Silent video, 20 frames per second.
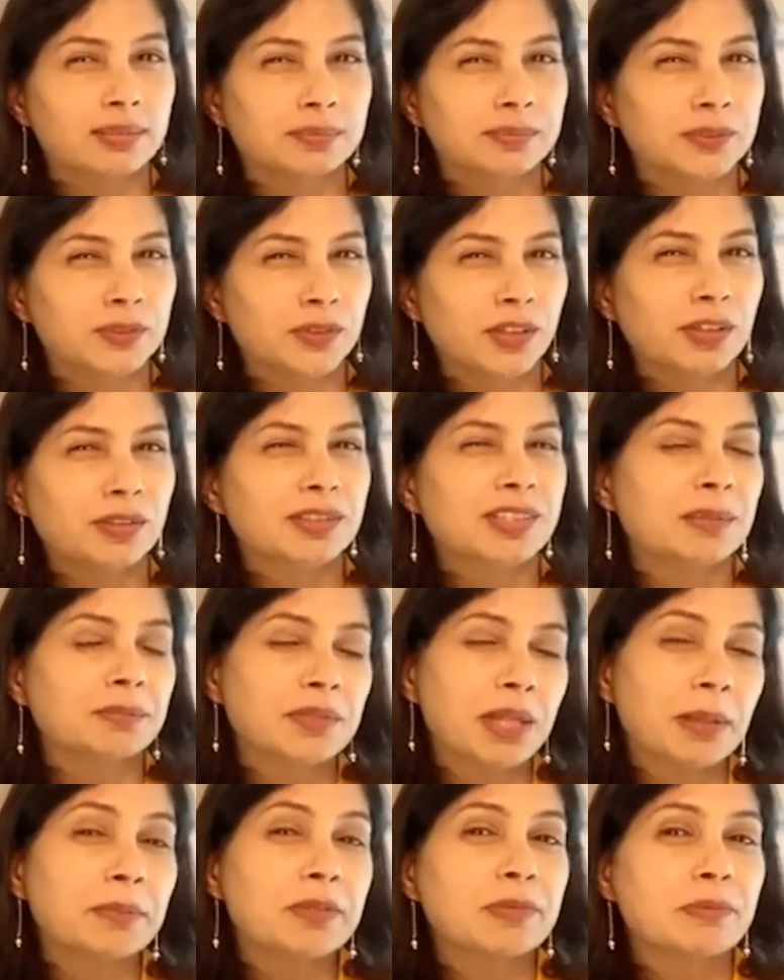you know,
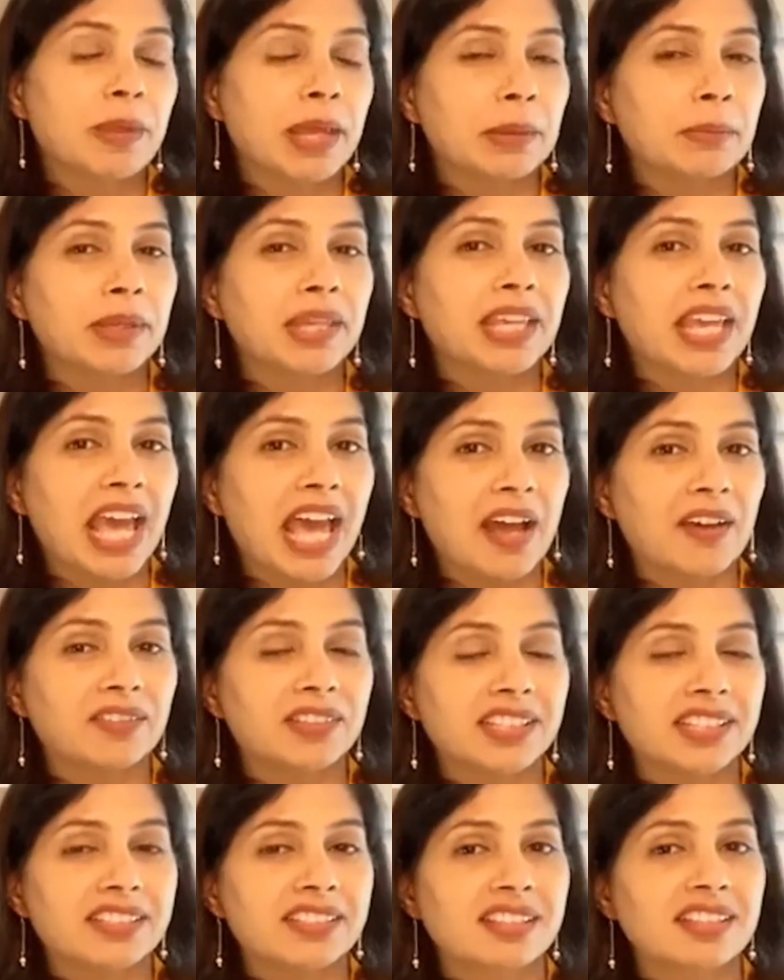sometimes baby have
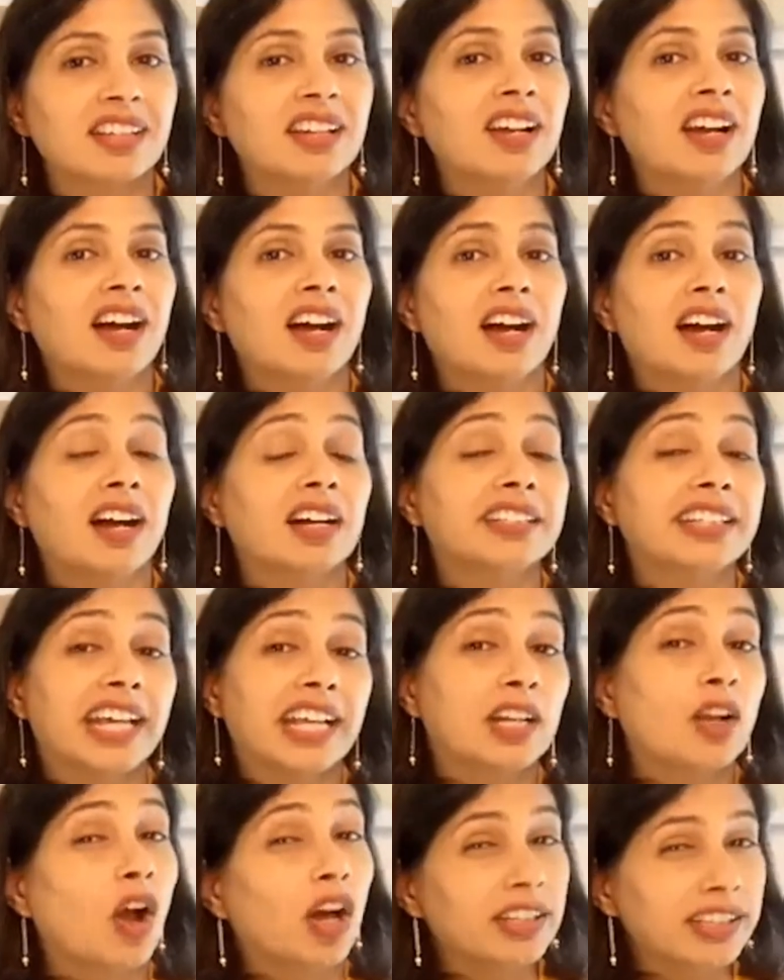these they are
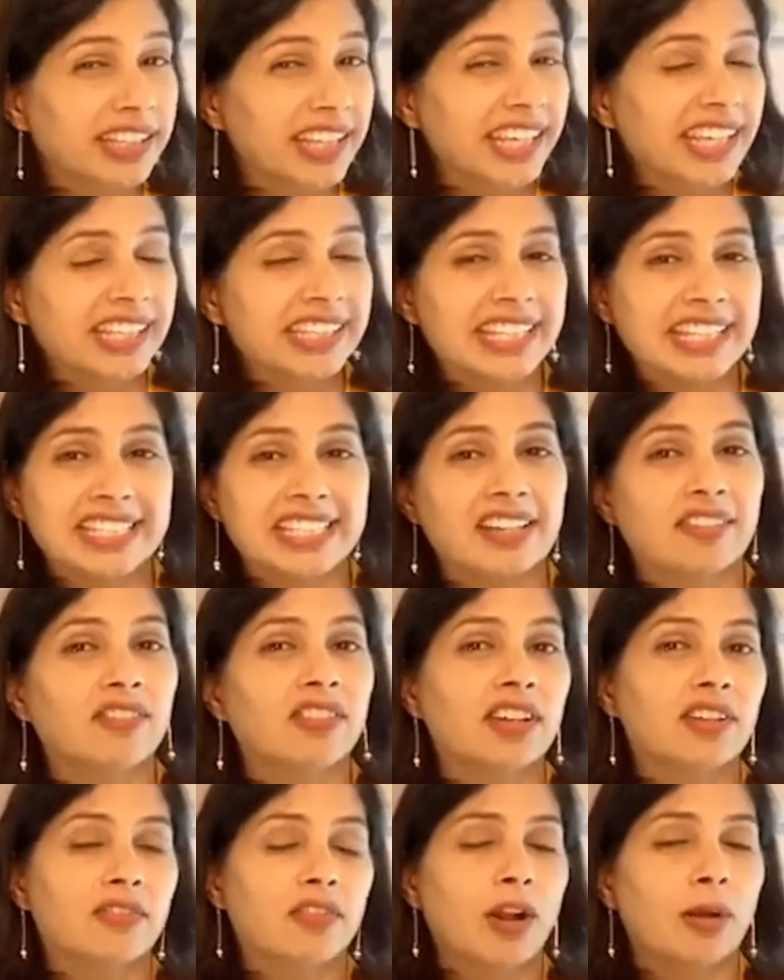colicky, they
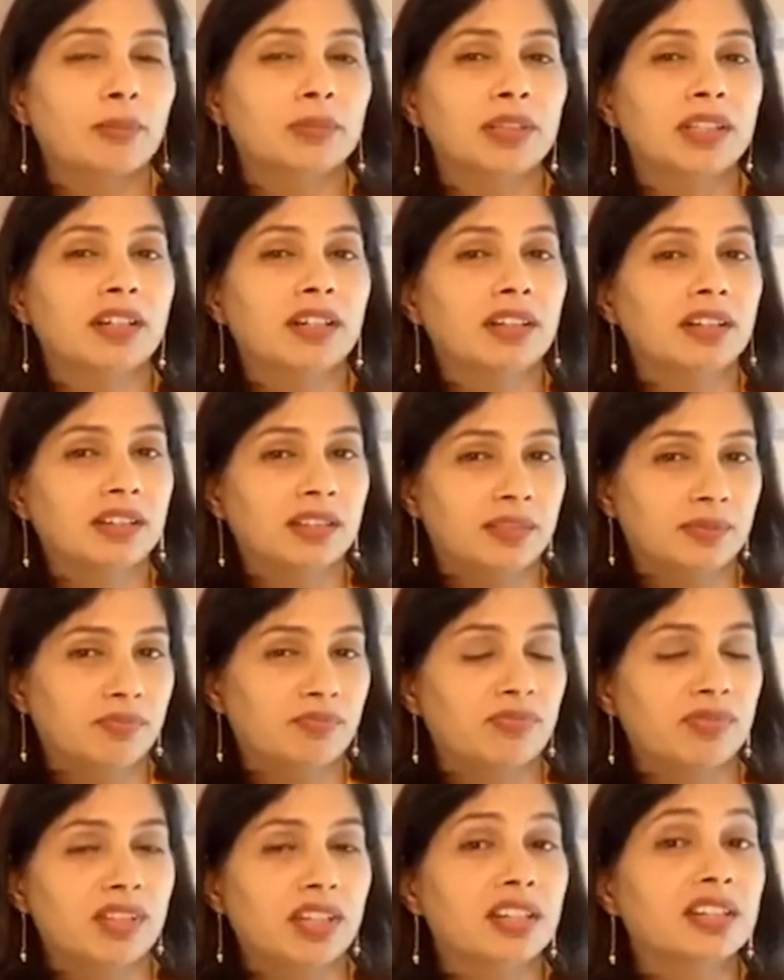suffer from
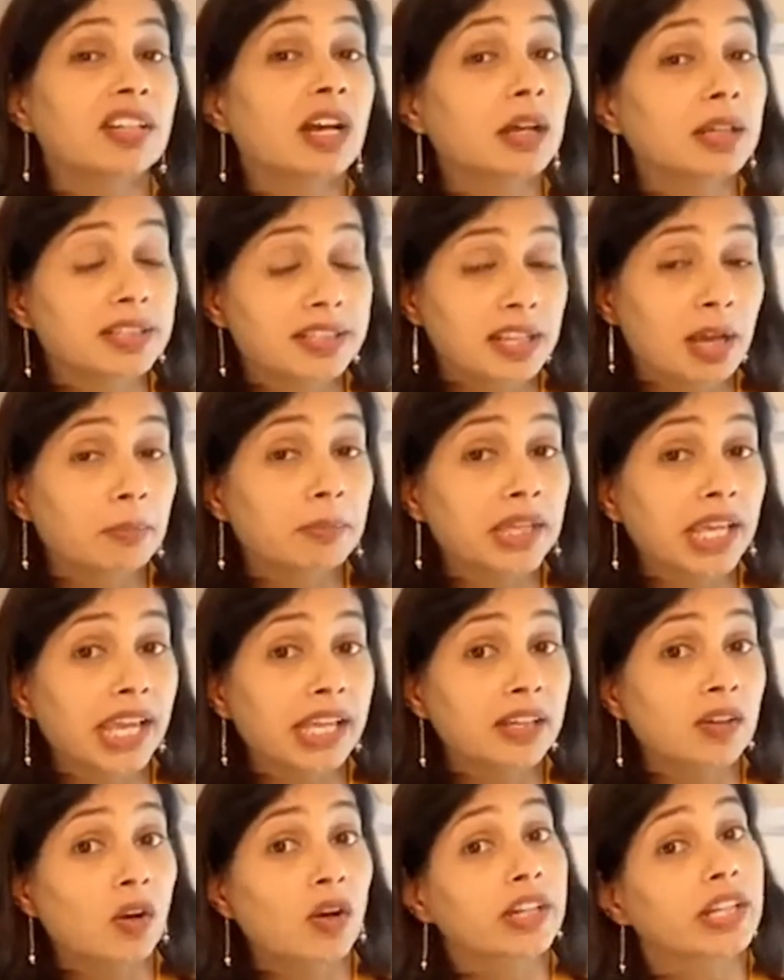the tummy
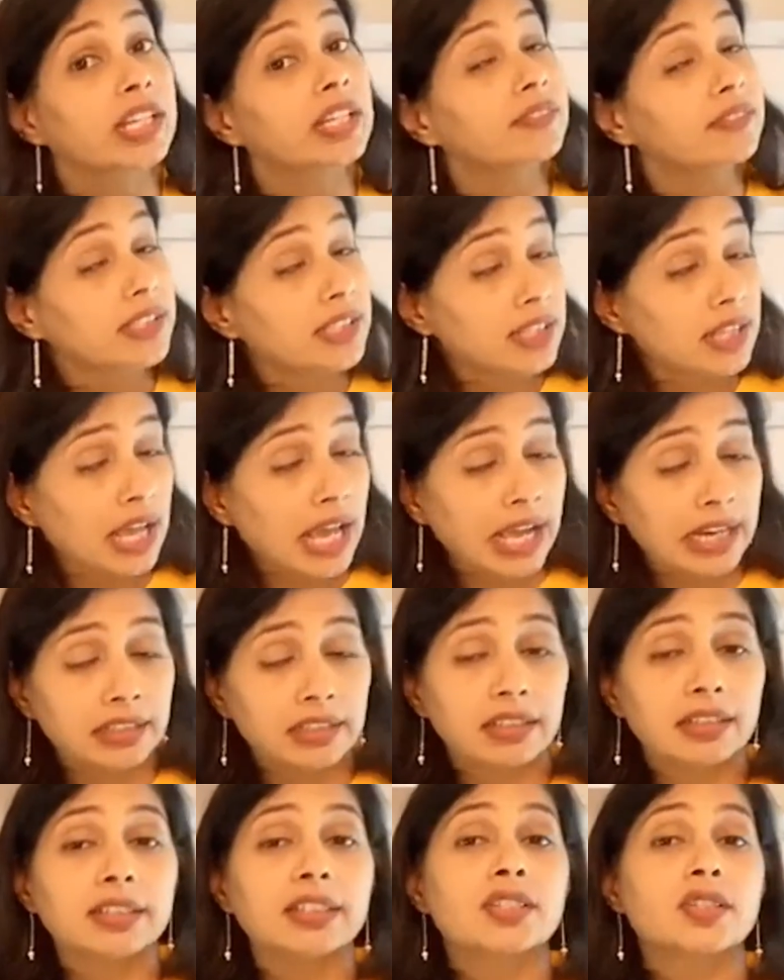ache, or even
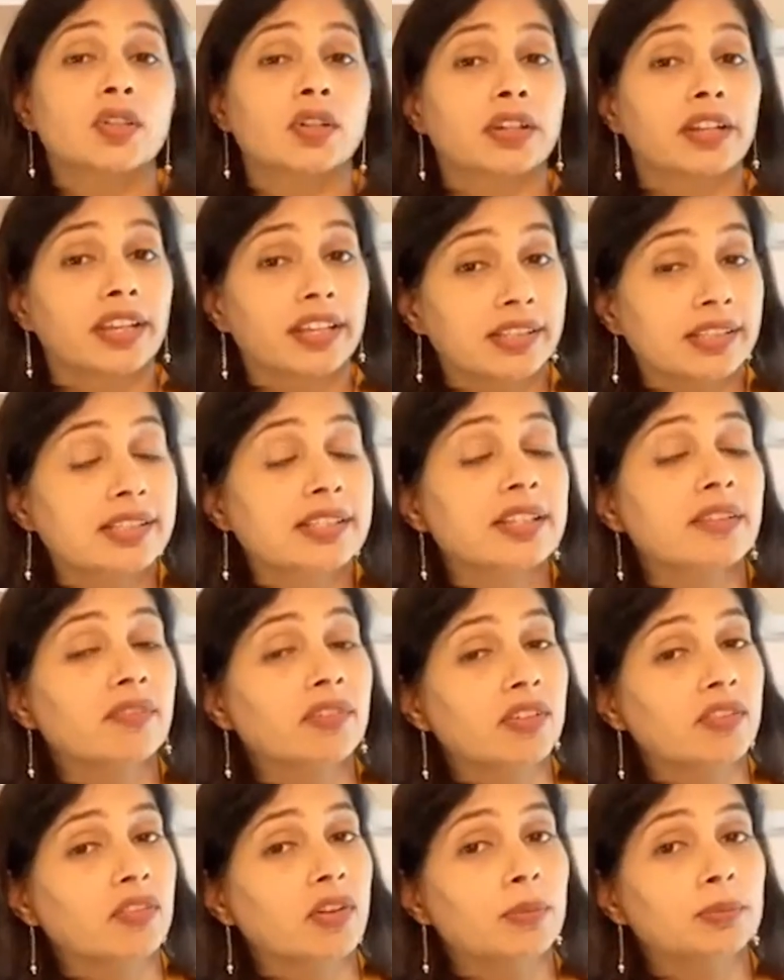adults or kids
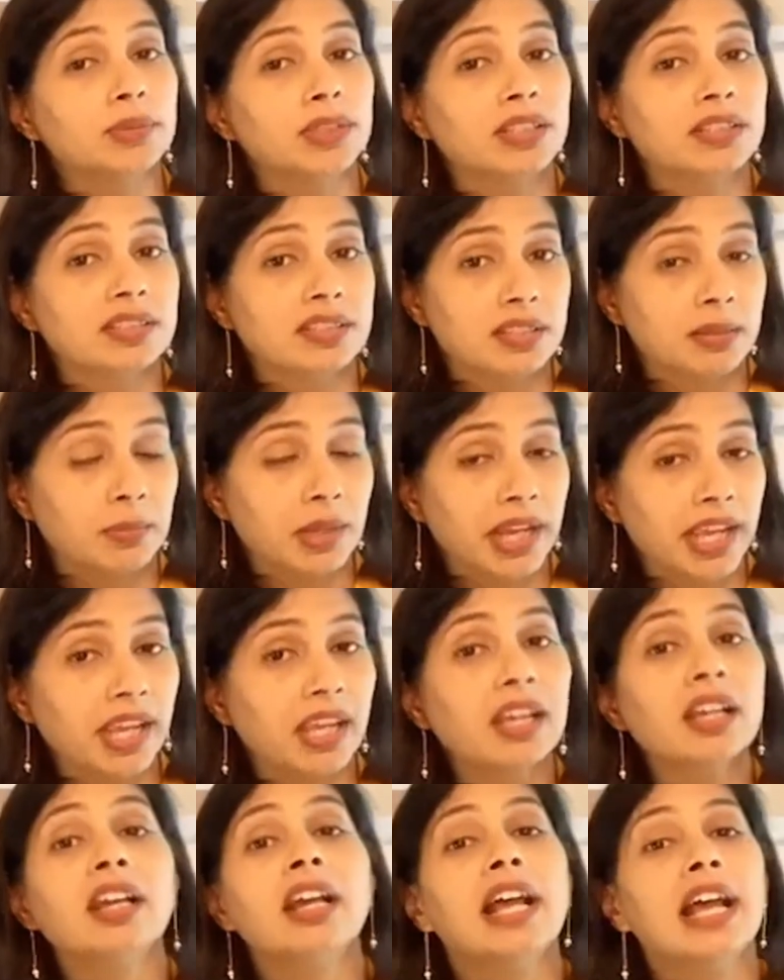suffer from the stomach
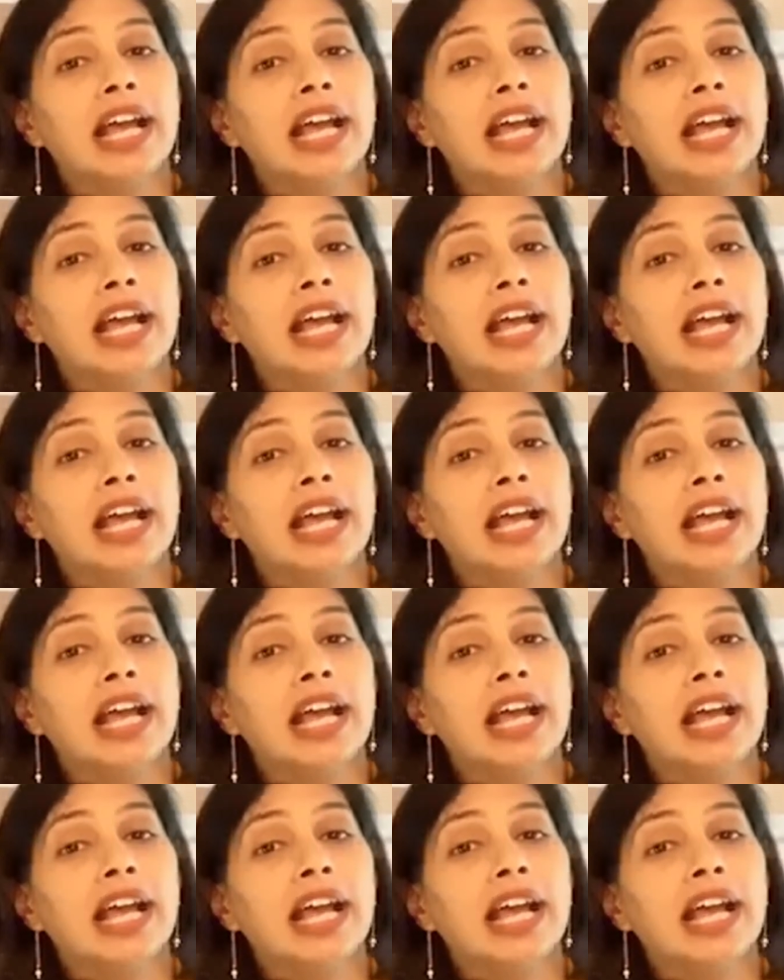ache.